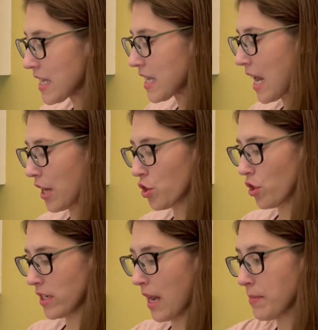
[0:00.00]
an extra
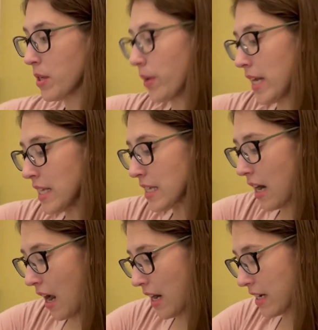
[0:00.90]
step. So it is
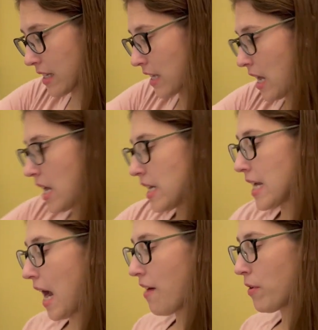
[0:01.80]
nice to
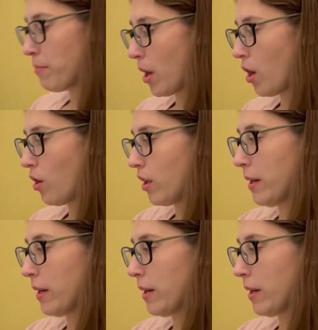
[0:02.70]
have a bowl.